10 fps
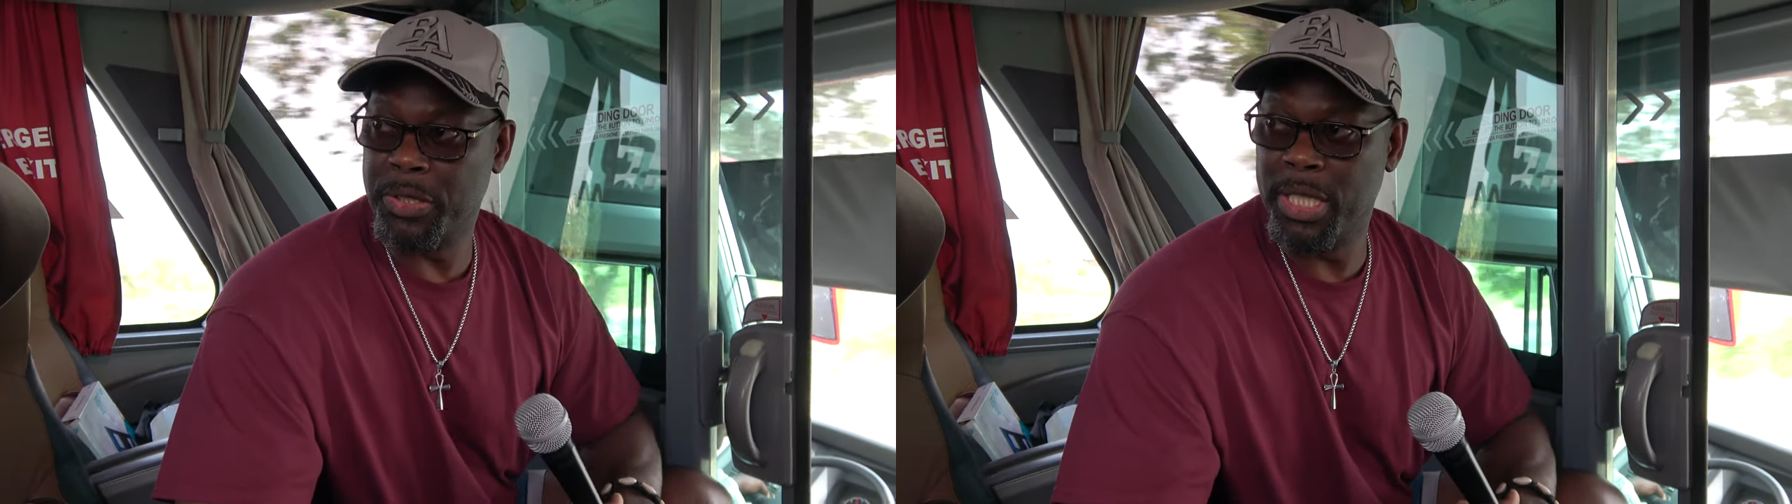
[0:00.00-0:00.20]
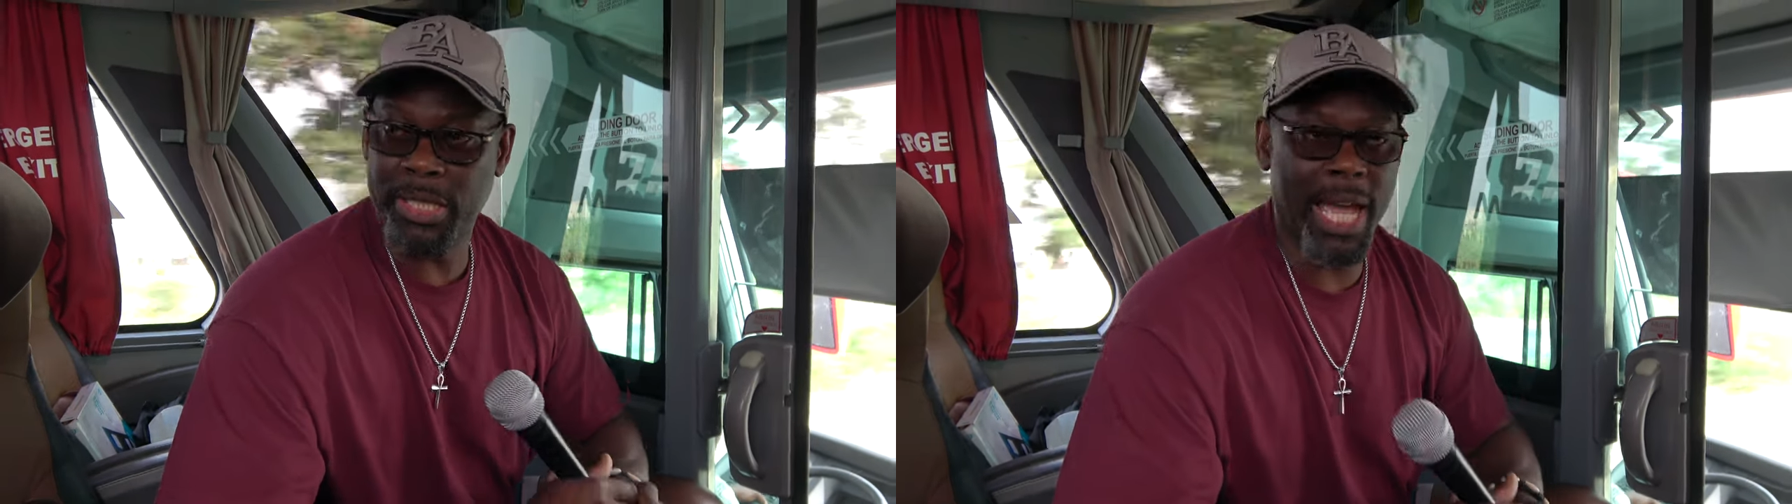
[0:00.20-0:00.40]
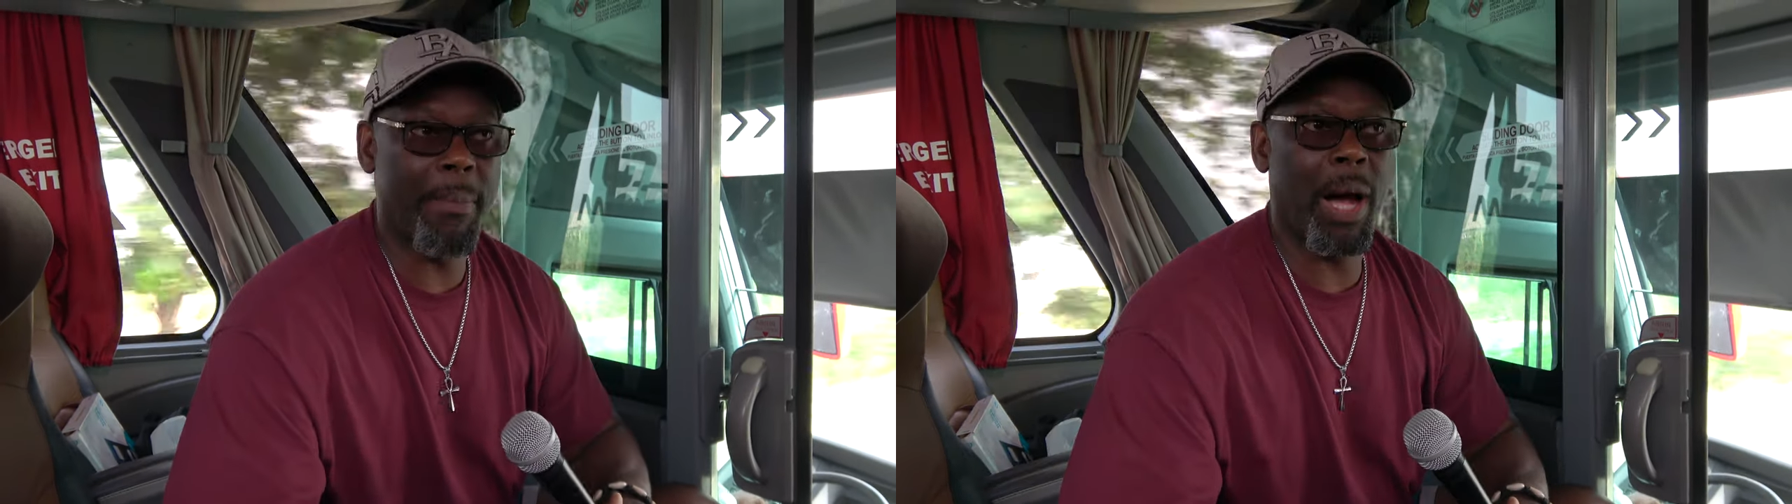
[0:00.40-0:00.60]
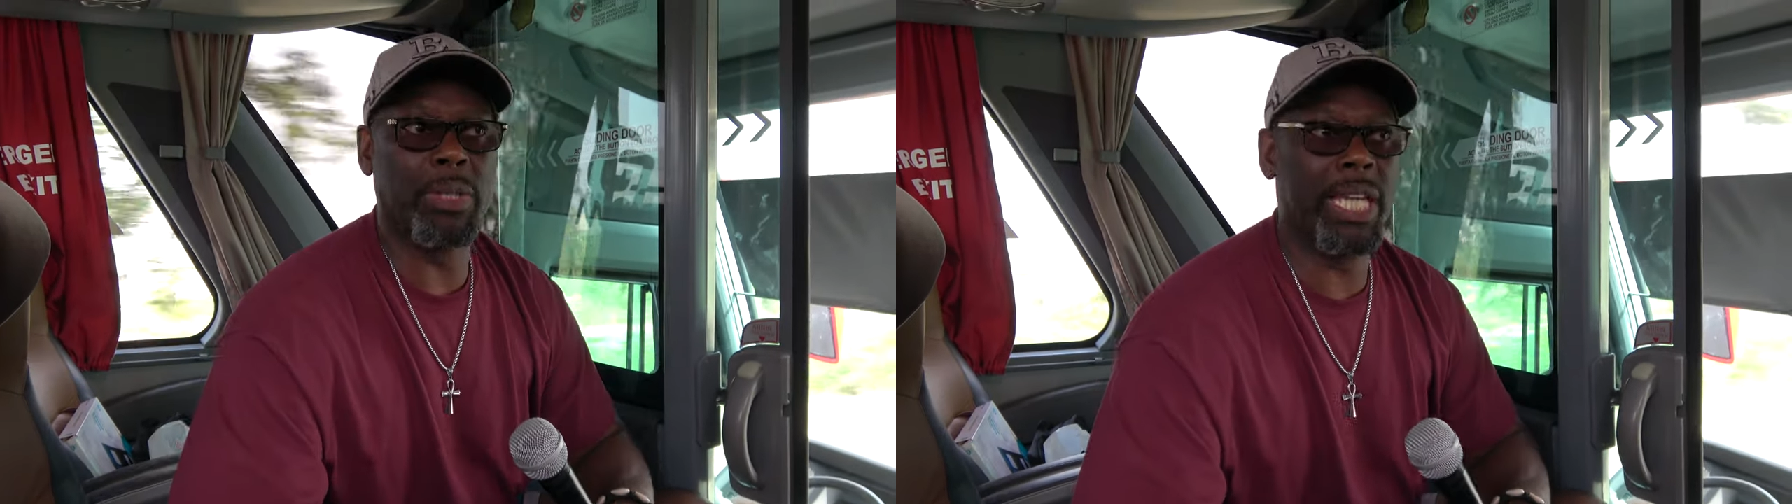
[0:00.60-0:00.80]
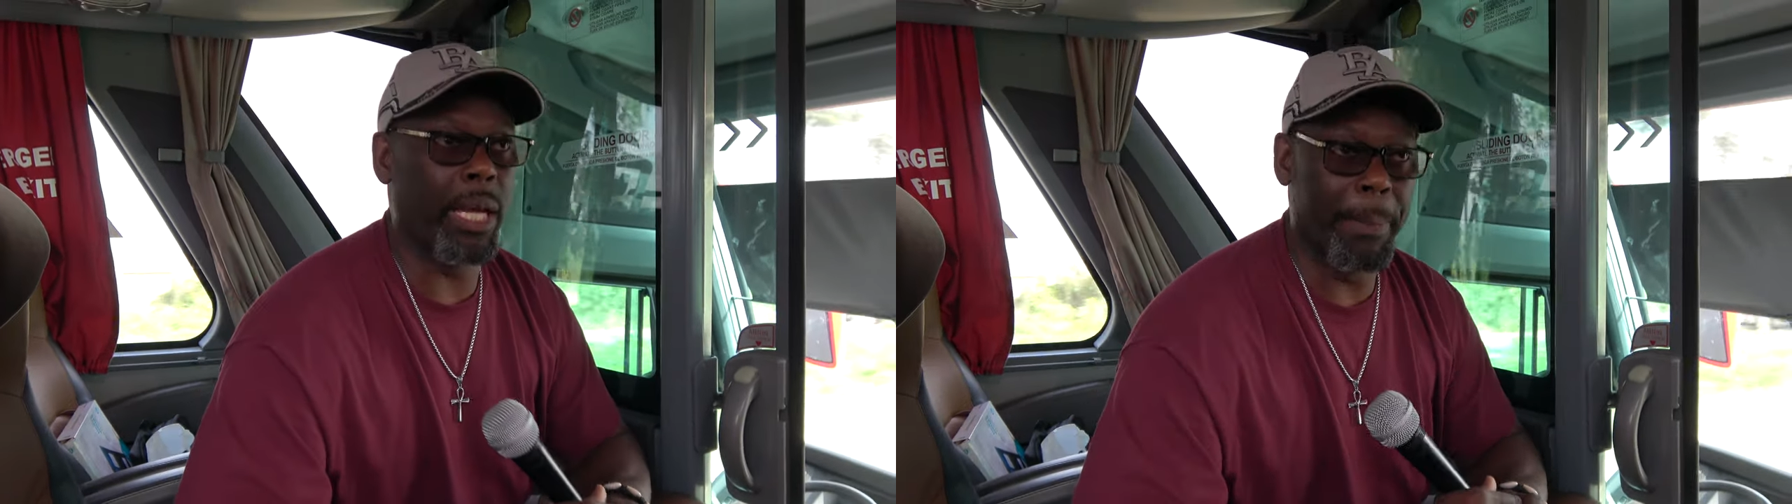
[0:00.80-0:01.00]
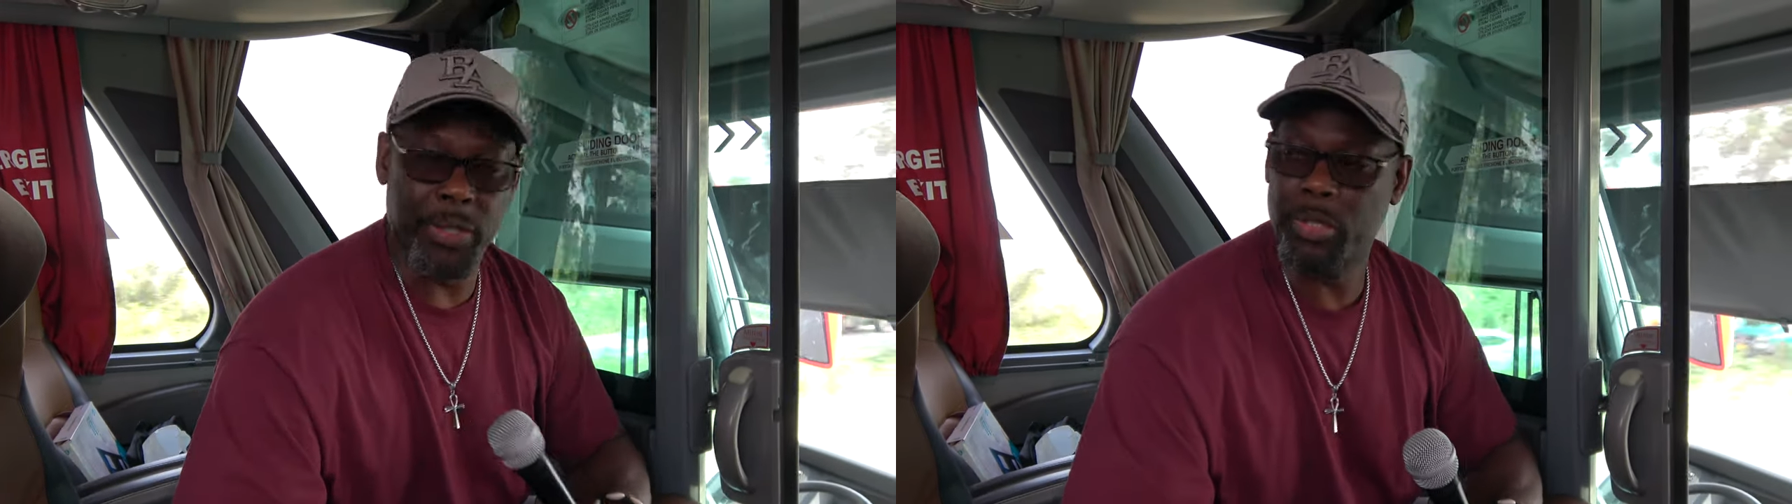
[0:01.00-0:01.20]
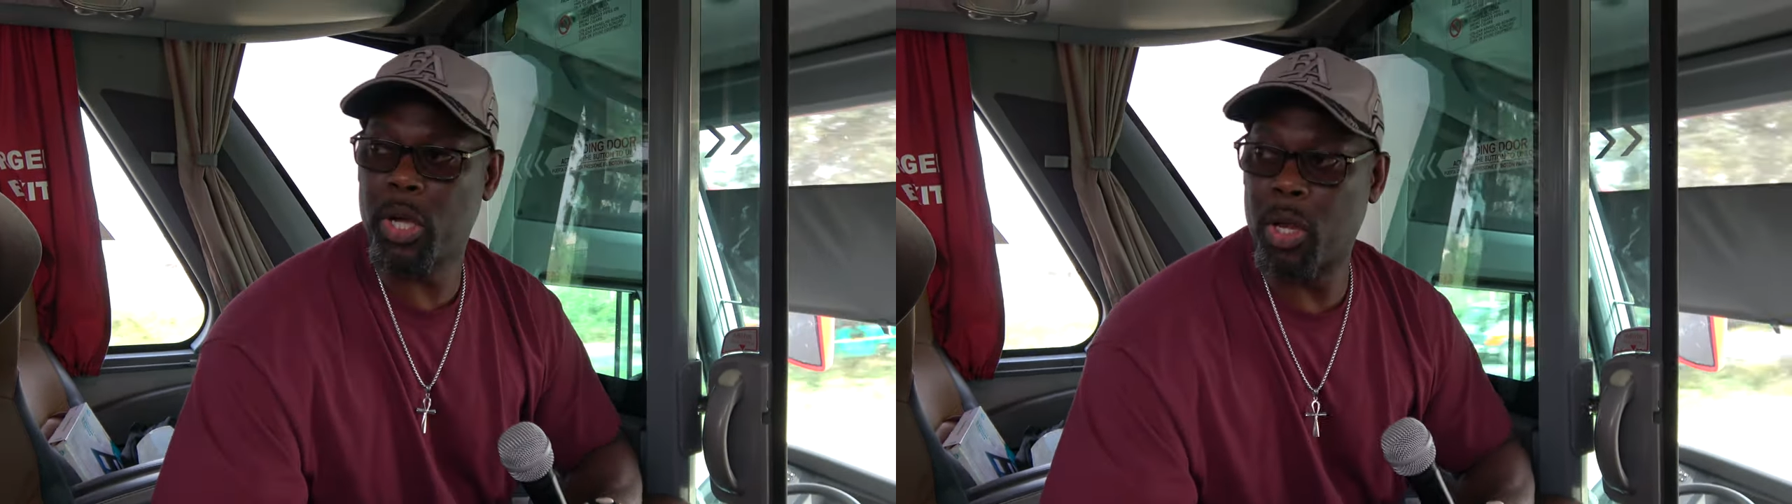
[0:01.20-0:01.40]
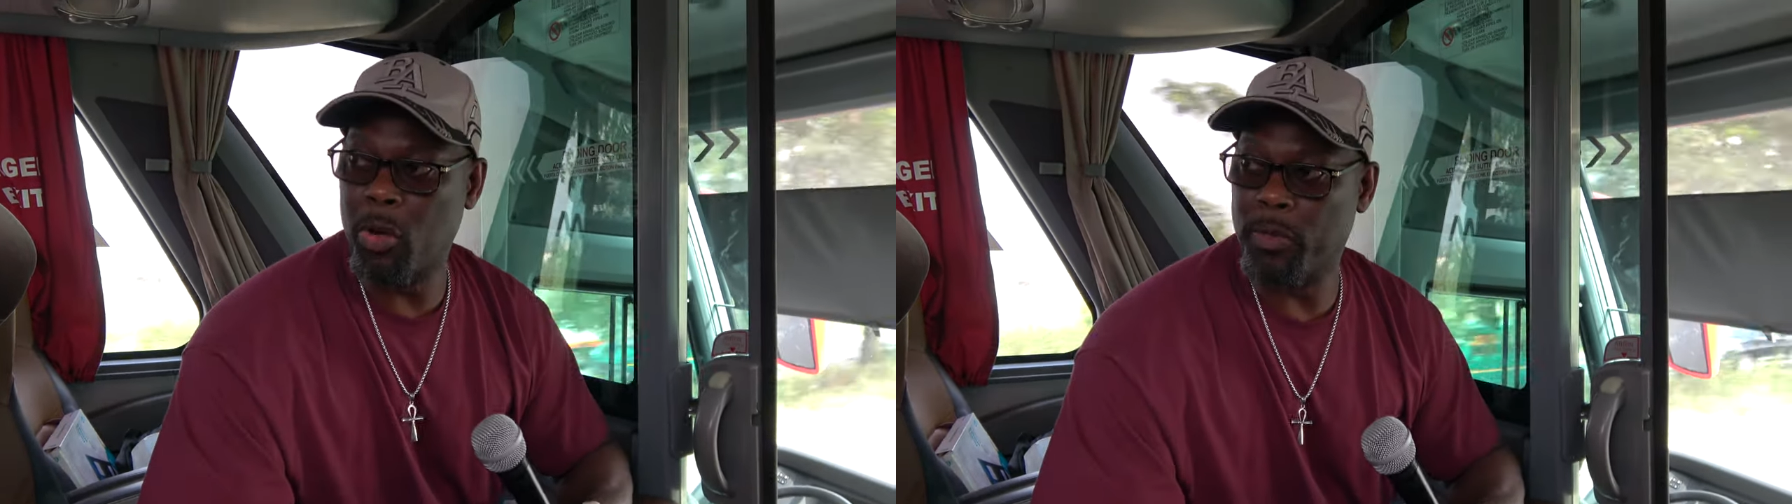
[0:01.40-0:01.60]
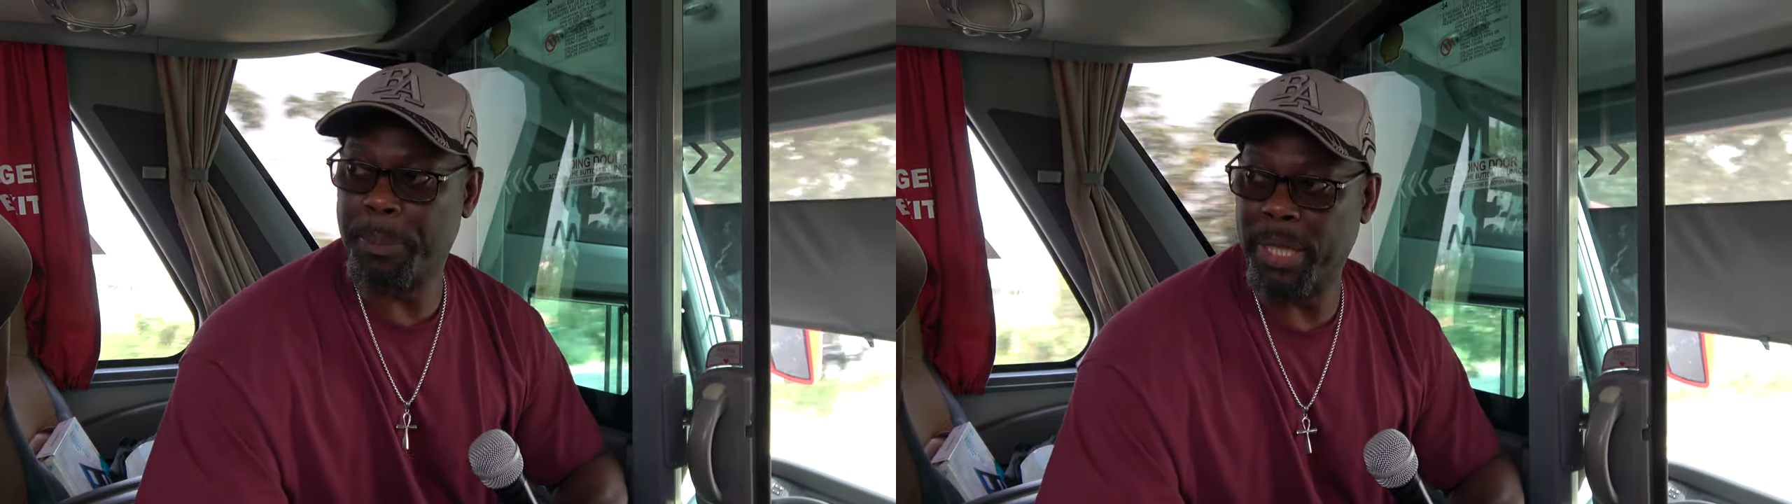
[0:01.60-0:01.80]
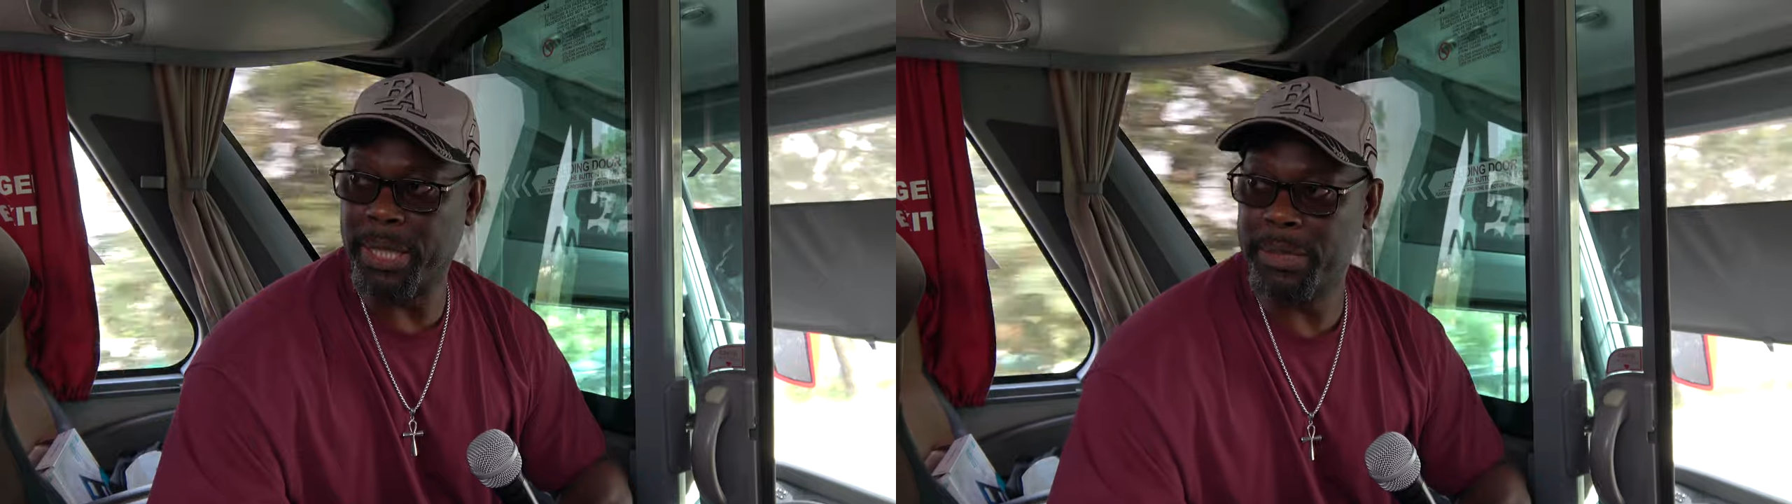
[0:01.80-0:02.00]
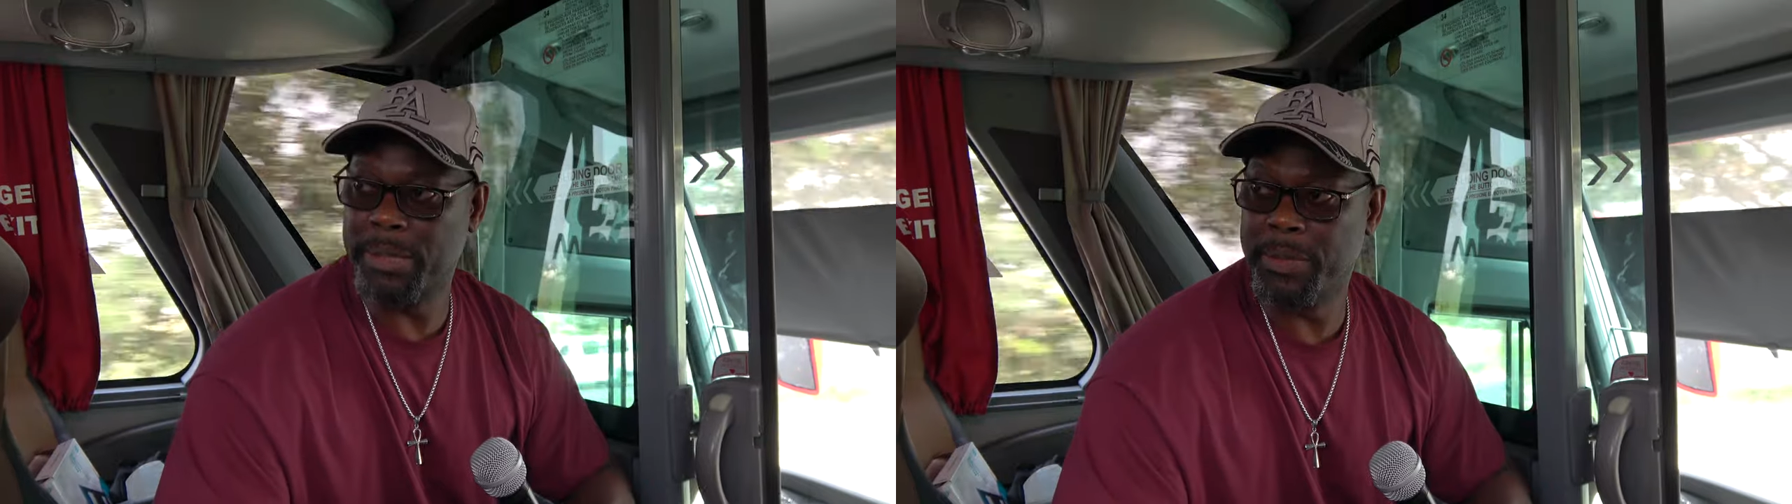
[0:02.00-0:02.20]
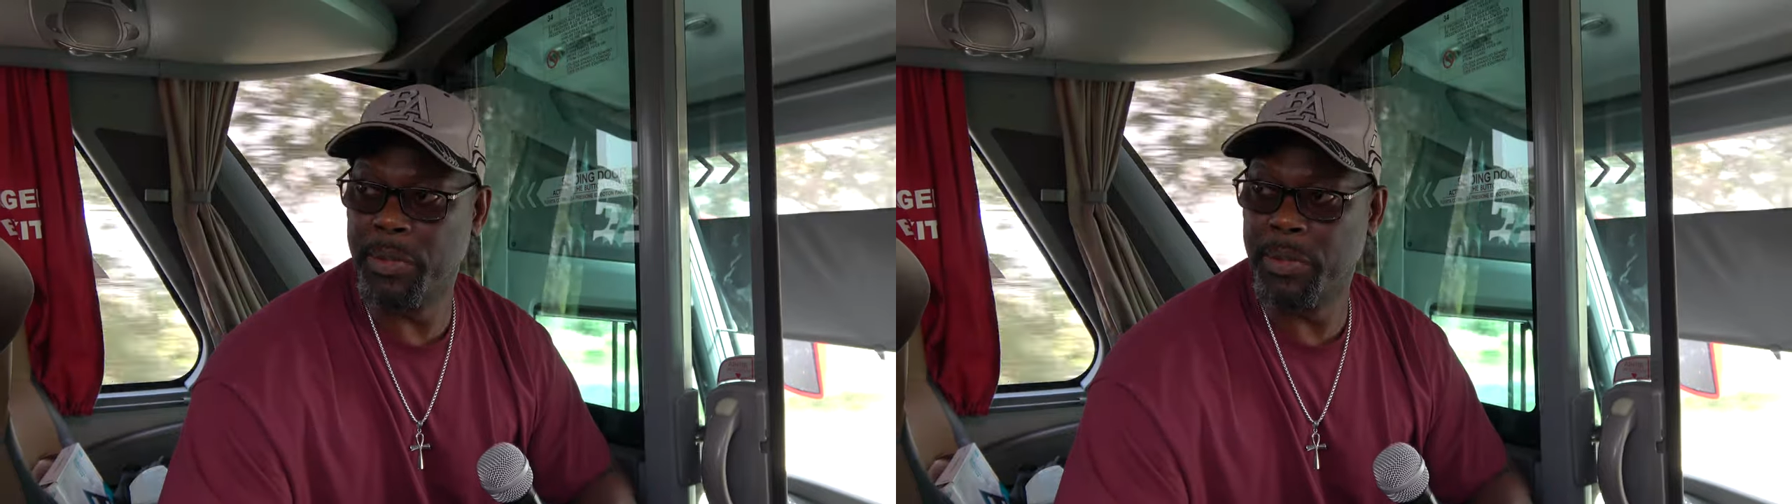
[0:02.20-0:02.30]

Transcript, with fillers: This time I was taking pictures all over the place,